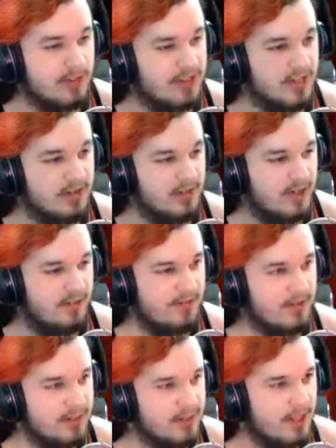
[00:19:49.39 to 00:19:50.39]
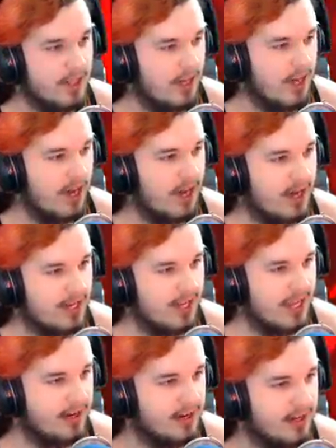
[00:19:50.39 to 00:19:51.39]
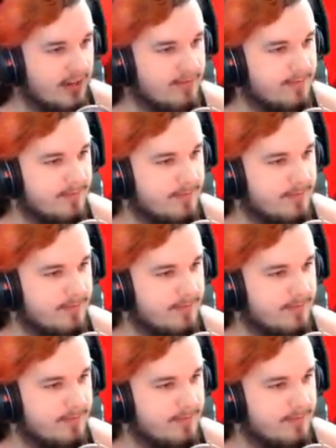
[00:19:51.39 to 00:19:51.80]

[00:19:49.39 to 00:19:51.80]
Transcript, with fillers: to clear it off. Ah, Canada.